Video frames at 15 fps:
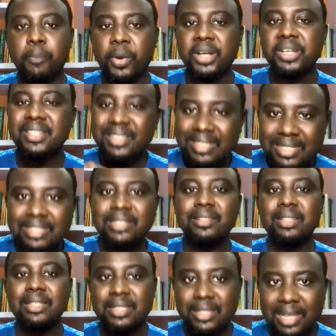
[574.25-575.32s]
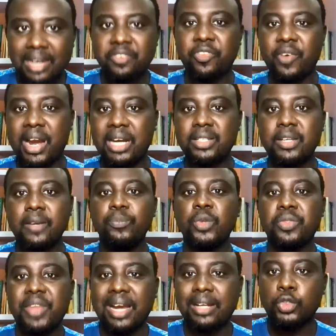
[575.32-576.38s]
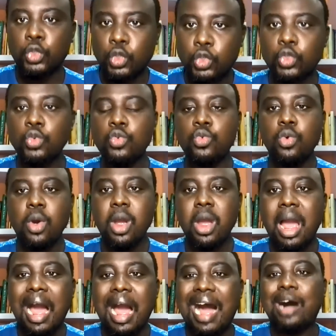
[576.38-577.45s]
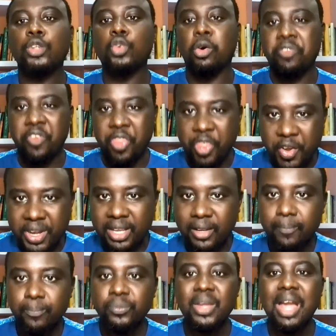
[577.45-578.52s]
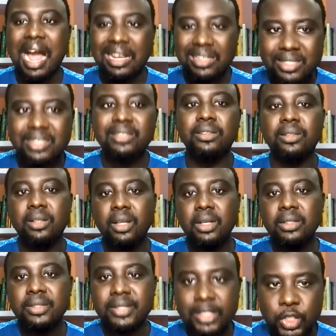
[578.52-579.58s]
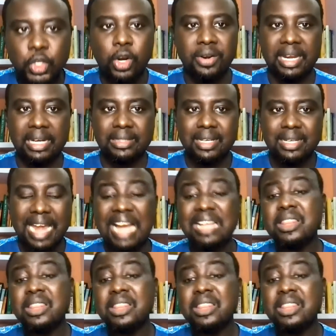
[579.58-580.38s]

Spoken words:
But it is still a sad fact that 2 out of three are still disconnected.